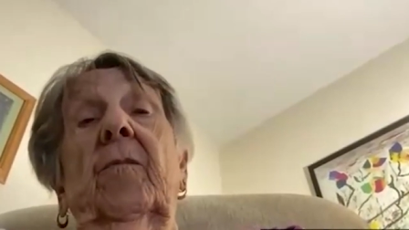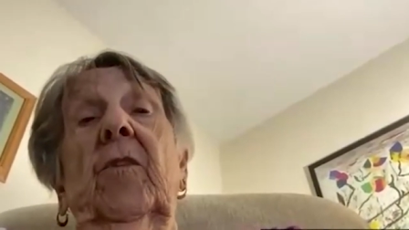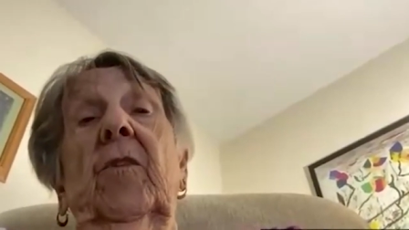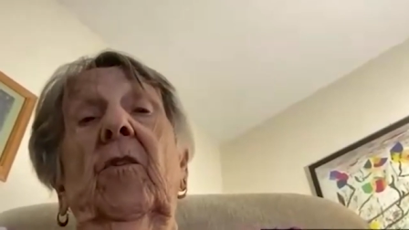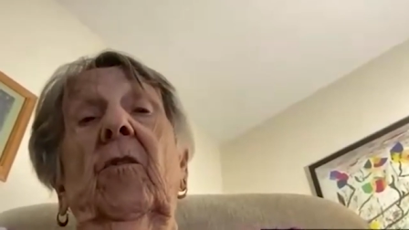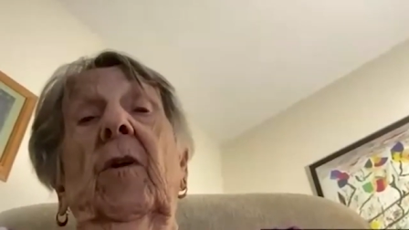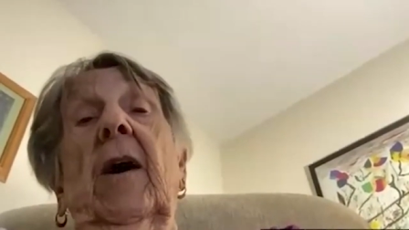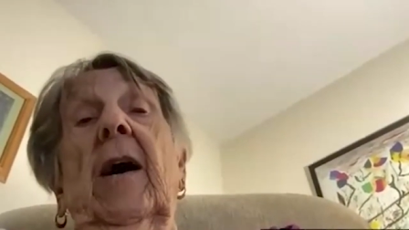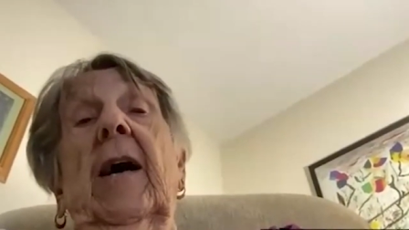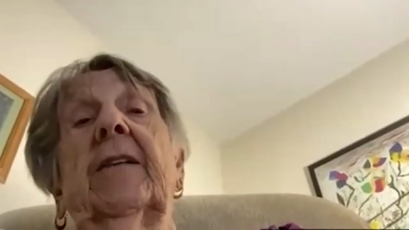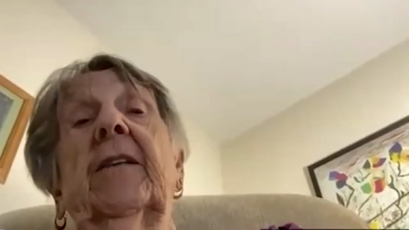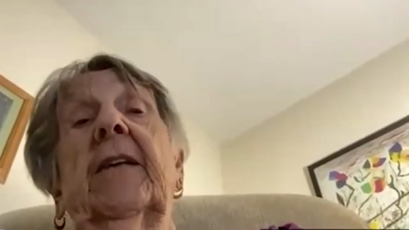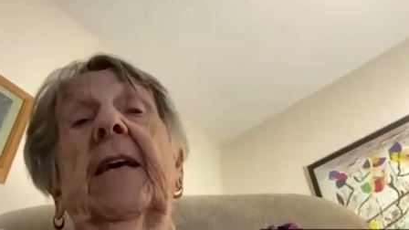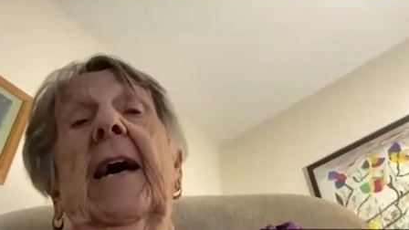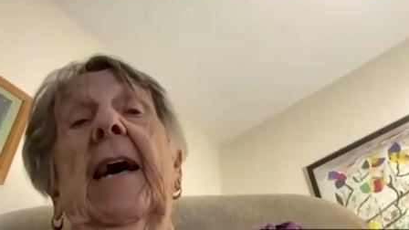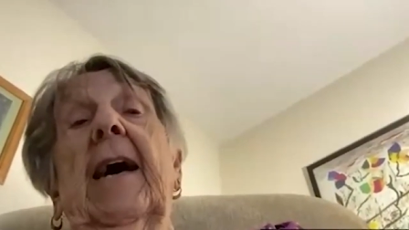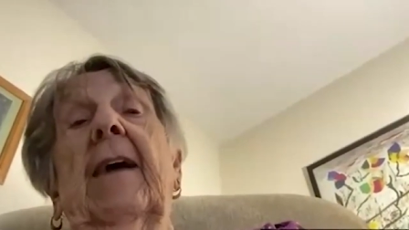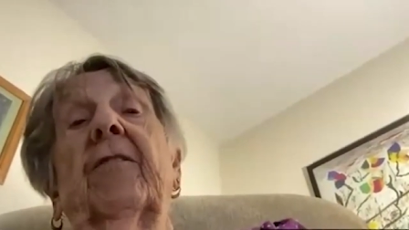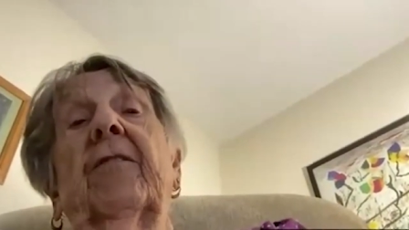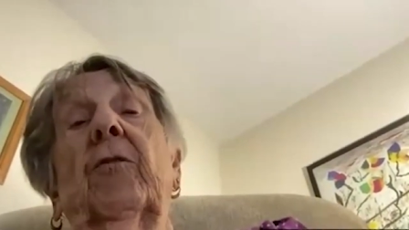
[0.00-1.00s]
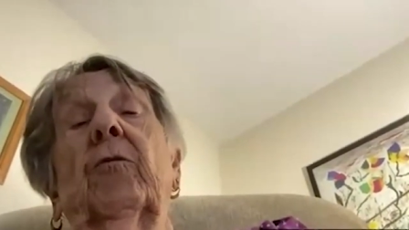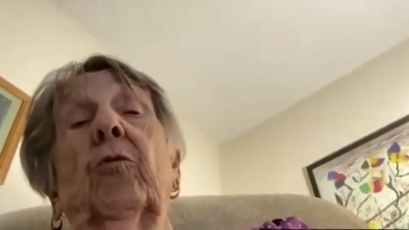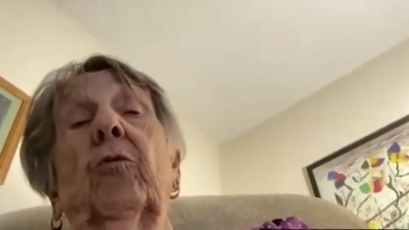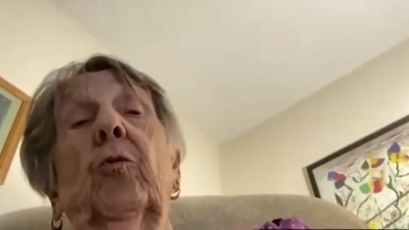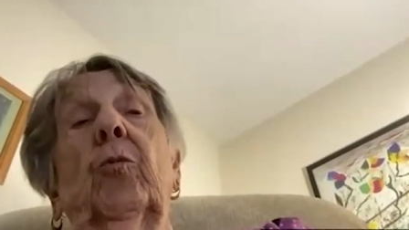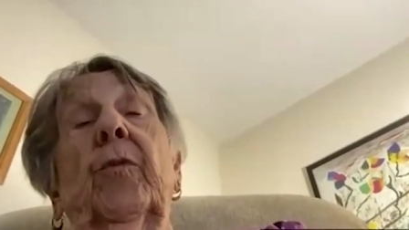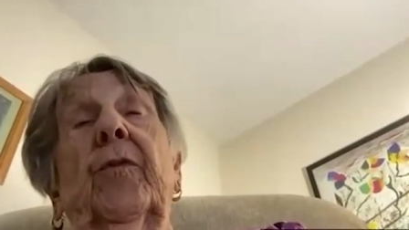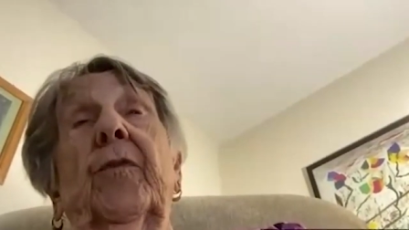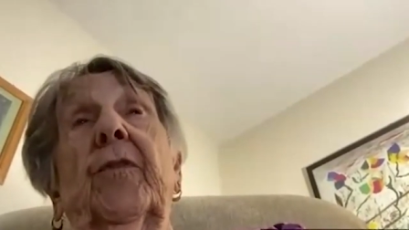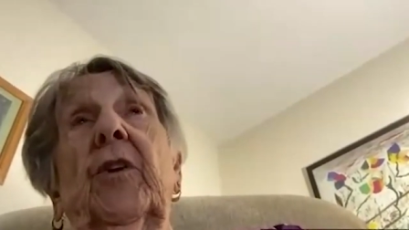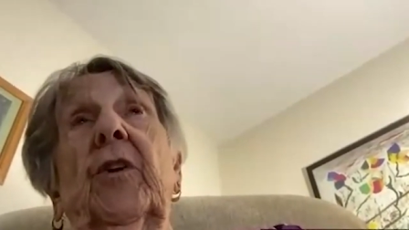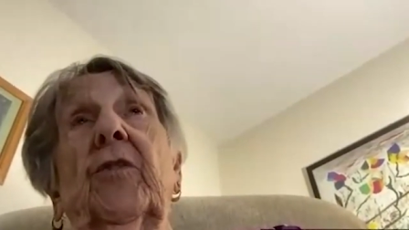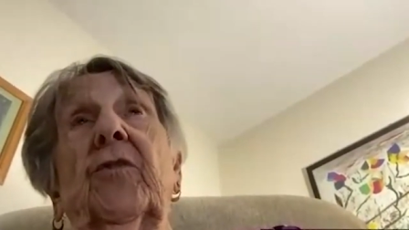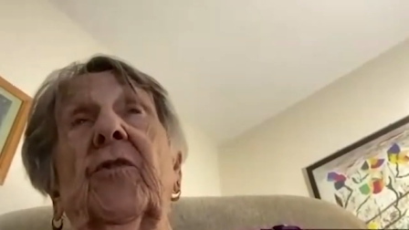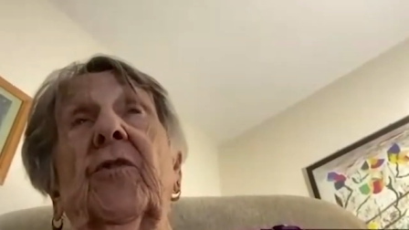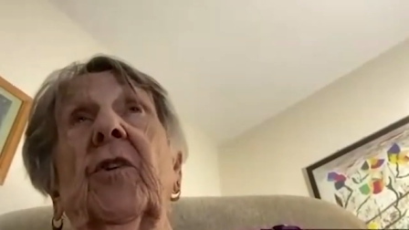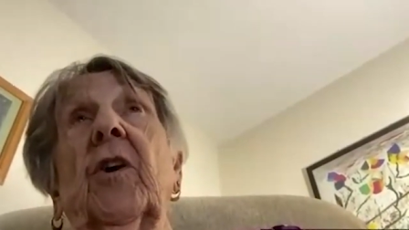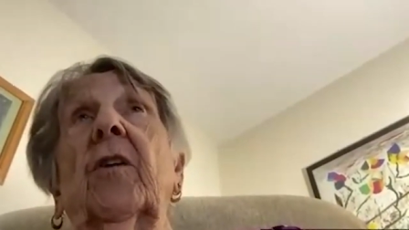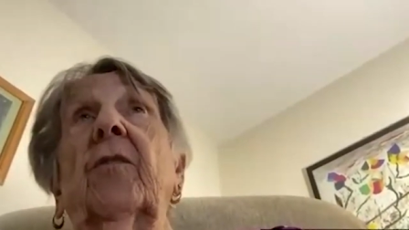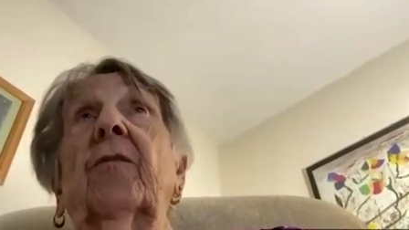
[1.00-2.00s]
you had to have a room for your
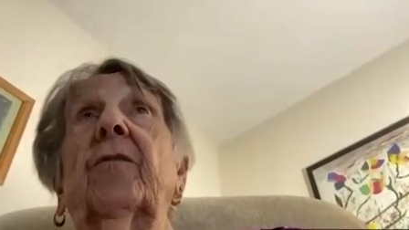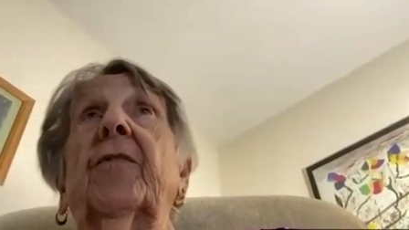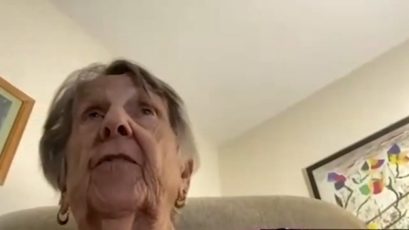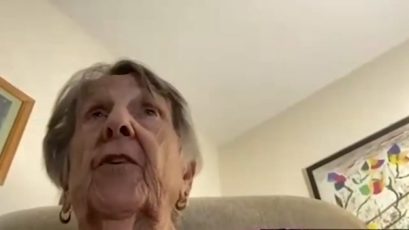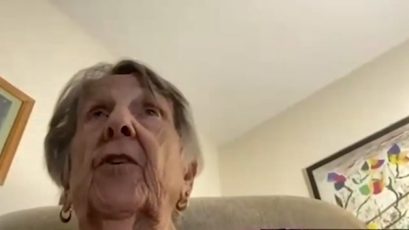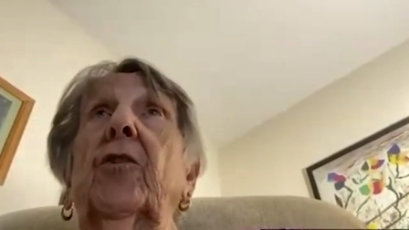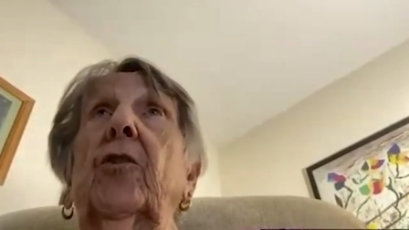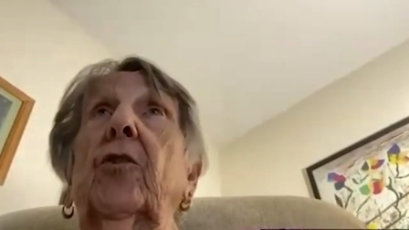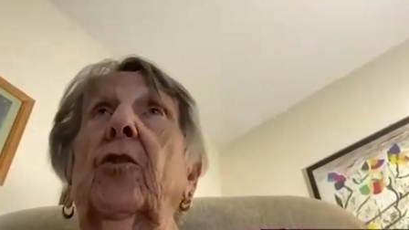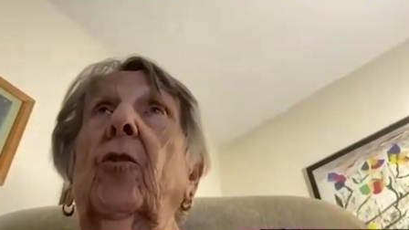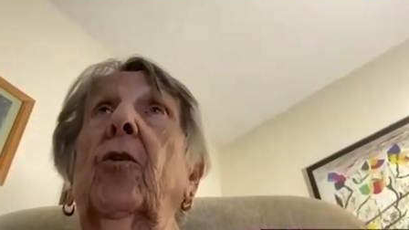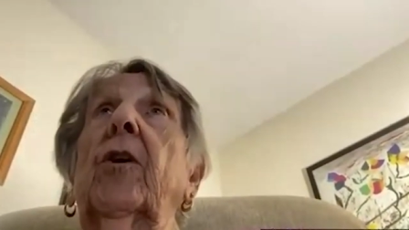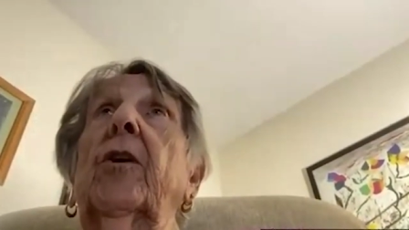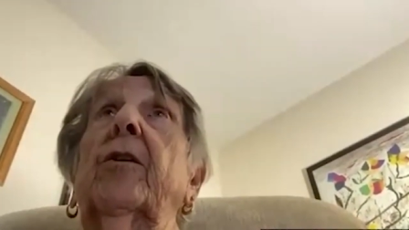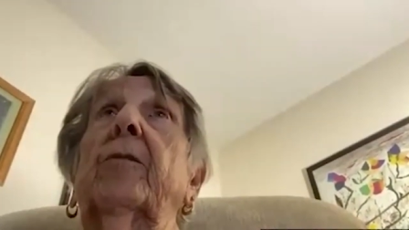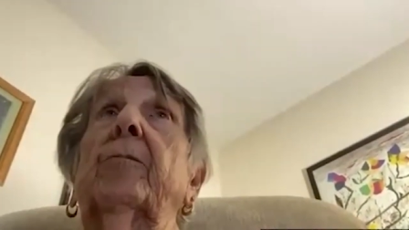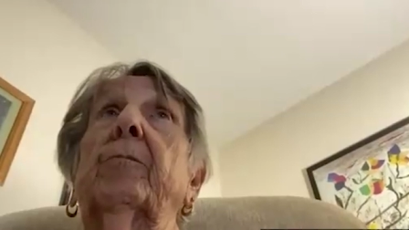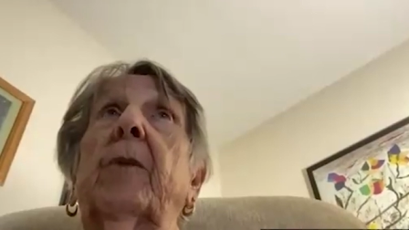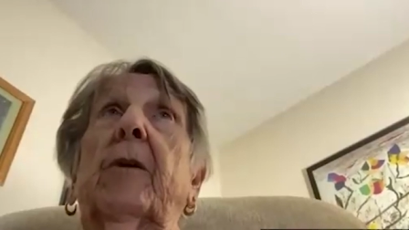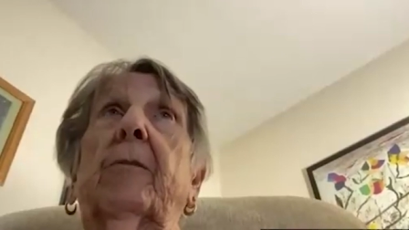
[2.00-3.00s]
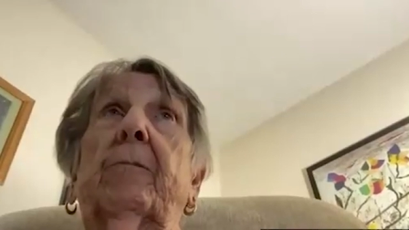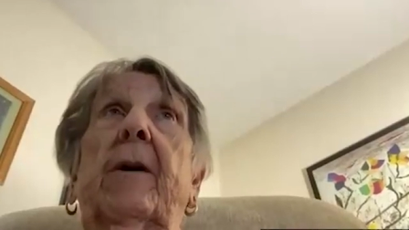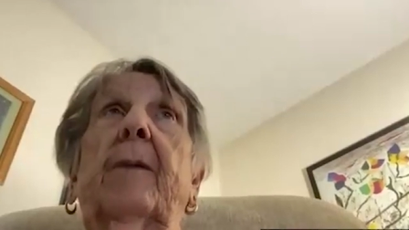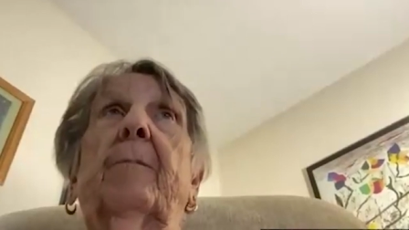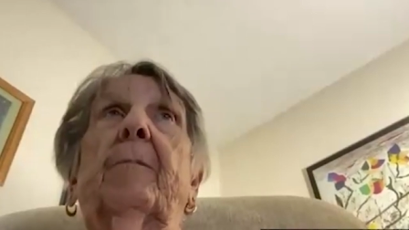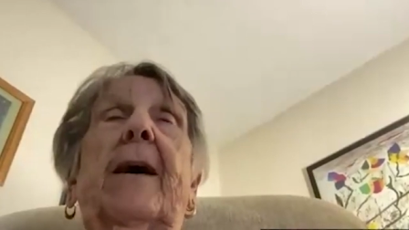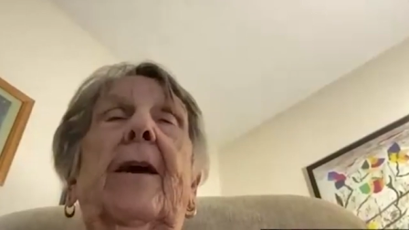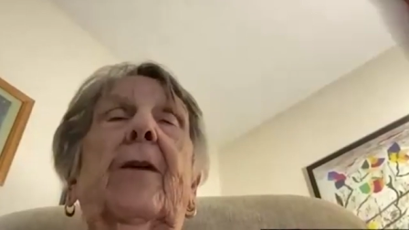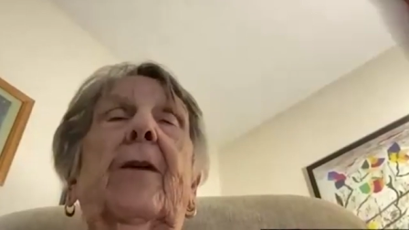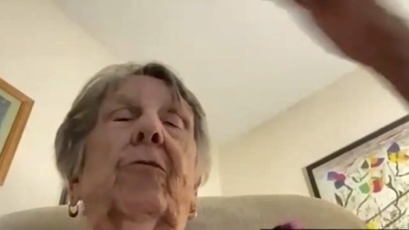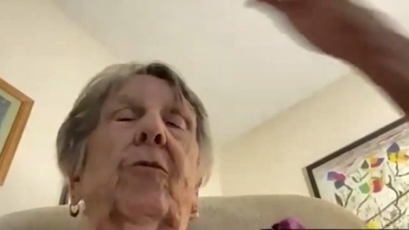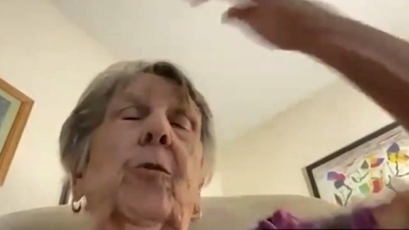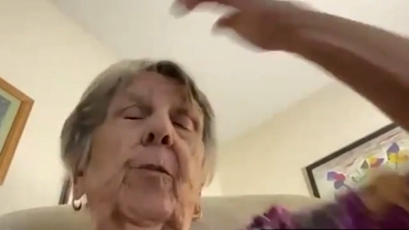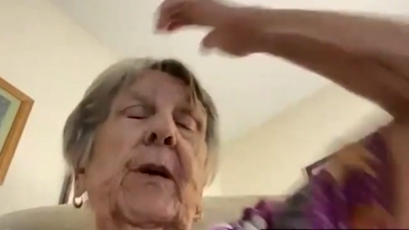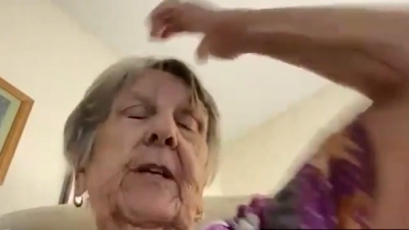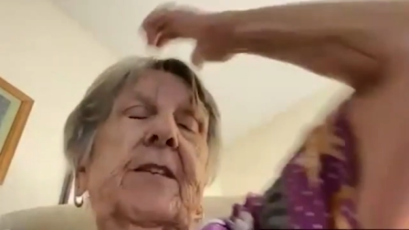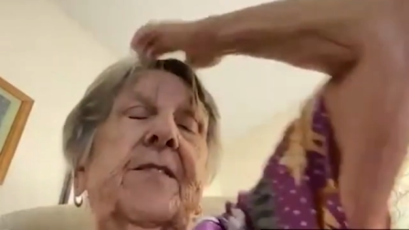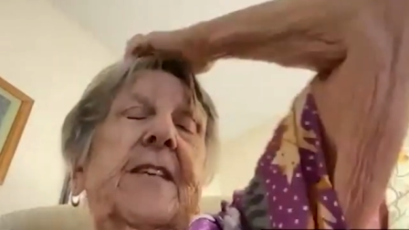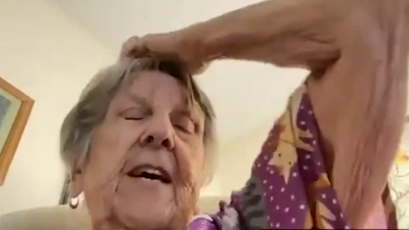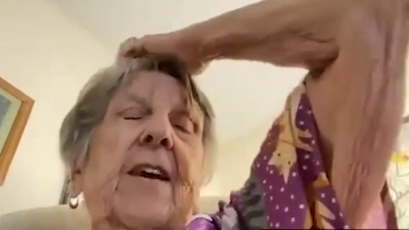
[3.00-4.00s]
son, for your daughter, a, bedroom,
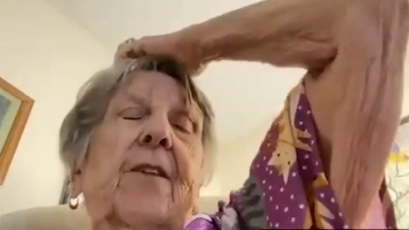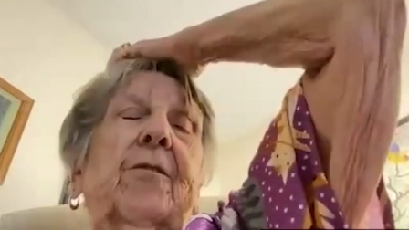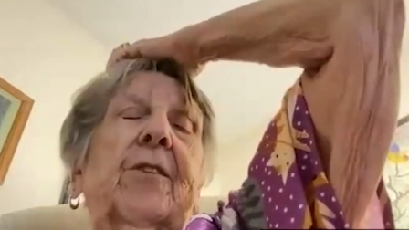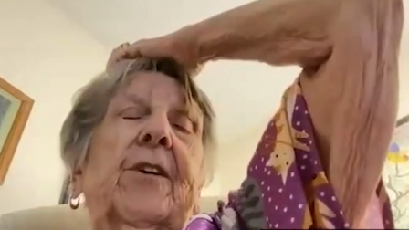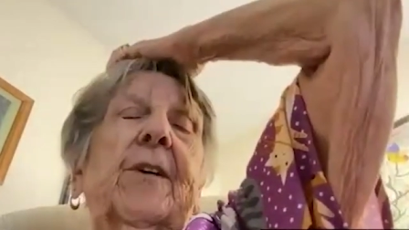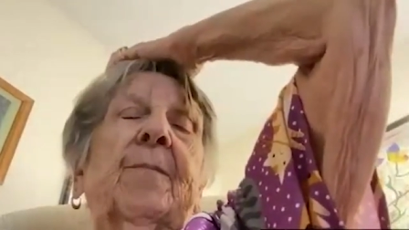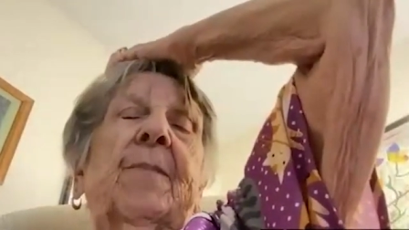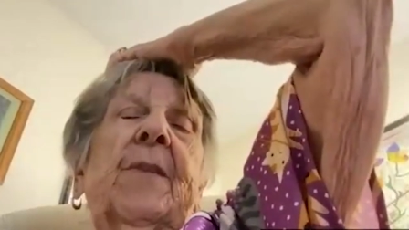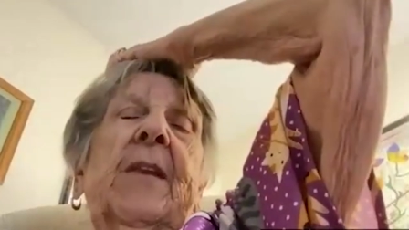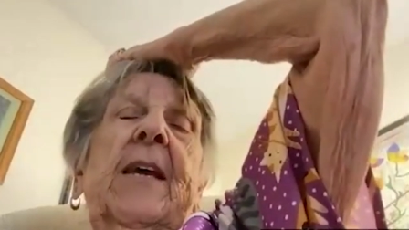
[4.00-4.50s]
etc.